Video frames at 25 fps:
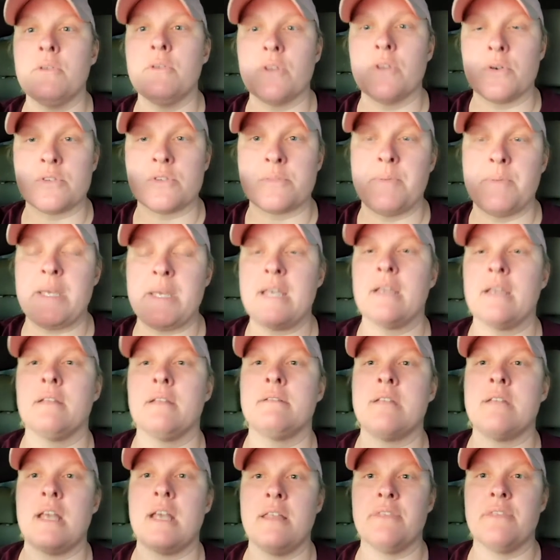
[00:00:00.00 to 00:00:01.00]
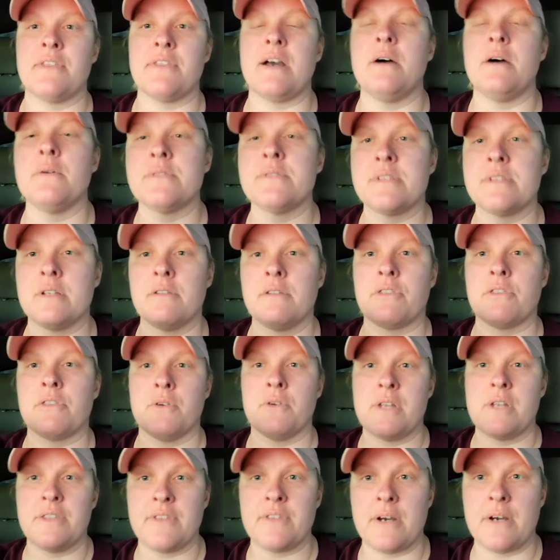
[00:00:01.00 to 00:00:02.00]
those big 10,000,
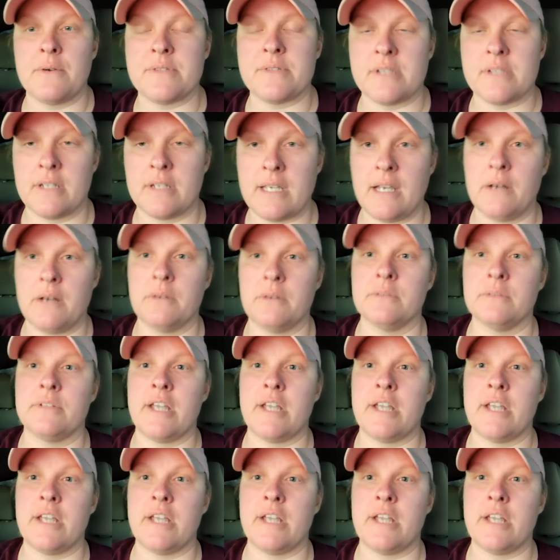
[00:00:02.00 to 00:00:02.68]
30,000 cow